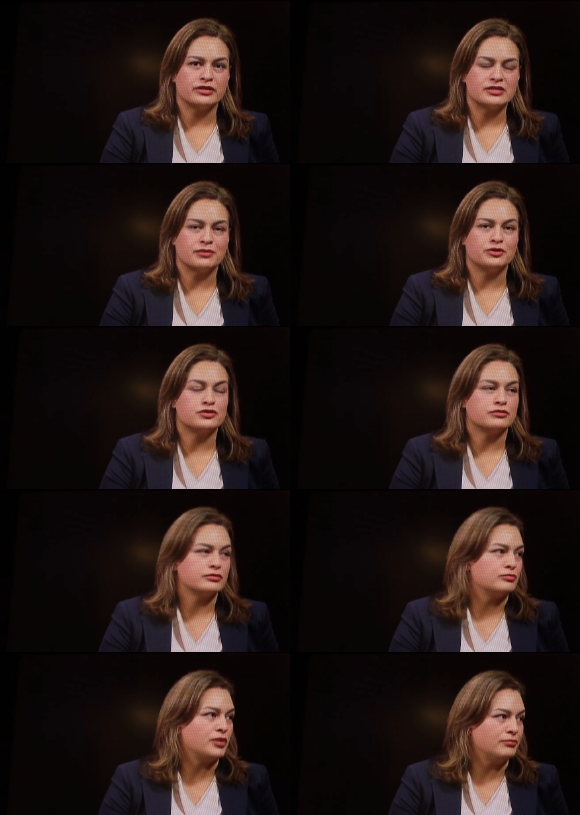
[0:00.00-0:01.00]
I'm a
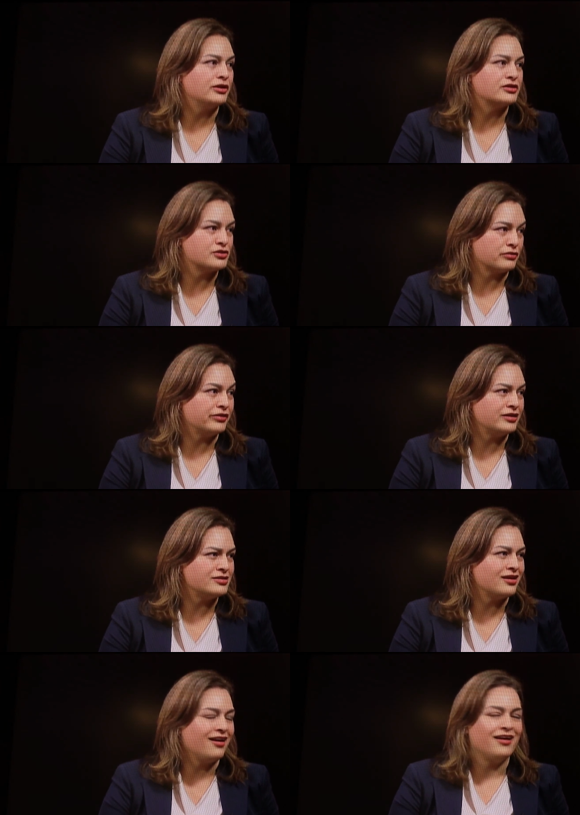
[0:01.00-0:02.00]
true public
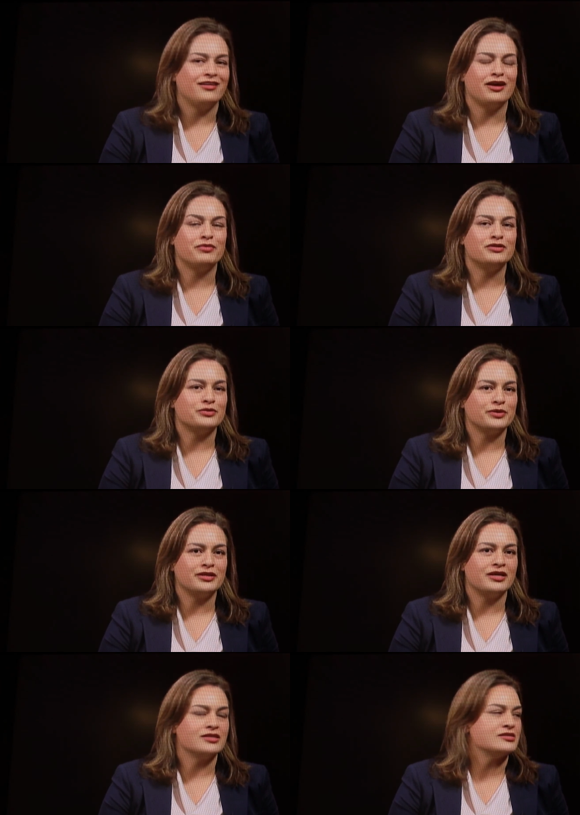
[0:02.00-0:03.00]
servant, and I've been doing
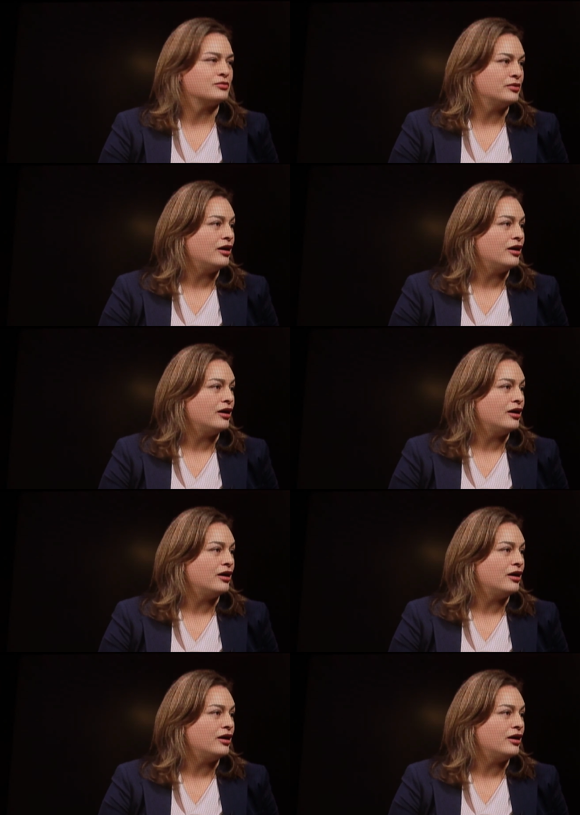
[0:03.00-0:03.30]
this